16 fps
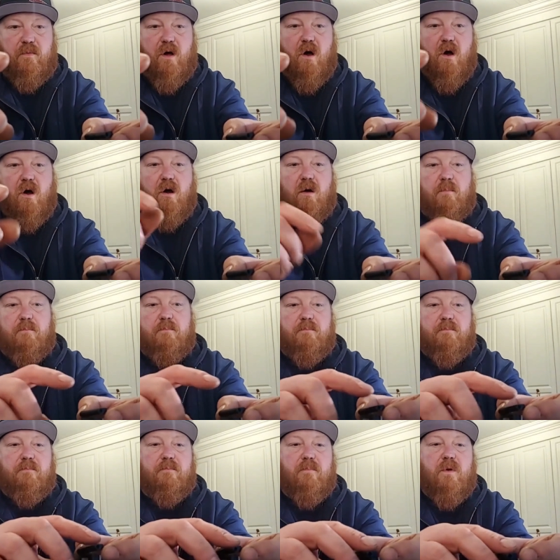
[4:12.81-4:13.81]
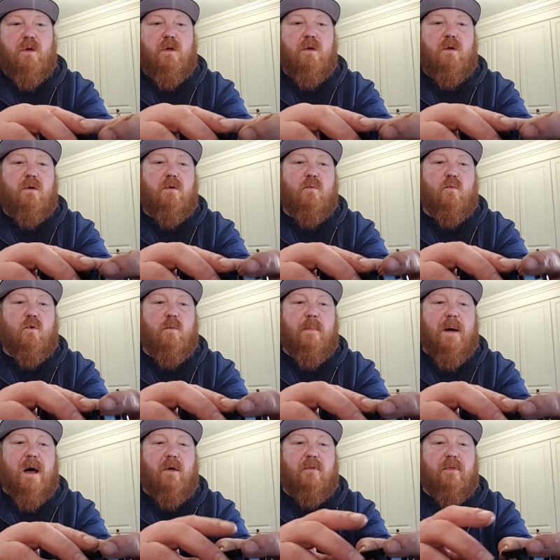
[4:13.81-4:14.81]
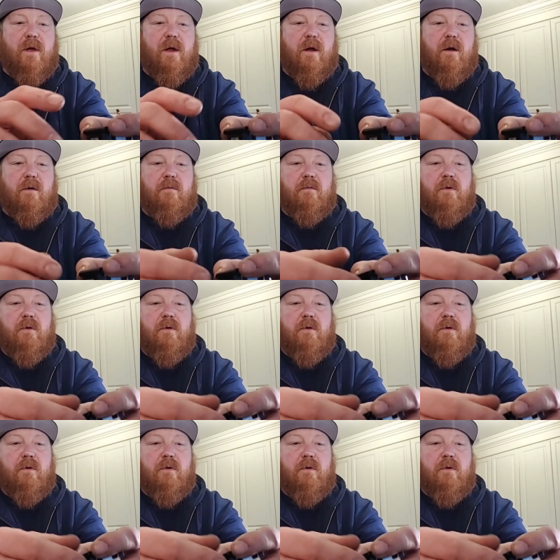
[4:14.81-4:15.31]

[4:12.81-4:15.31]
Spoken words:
arm, will mount there.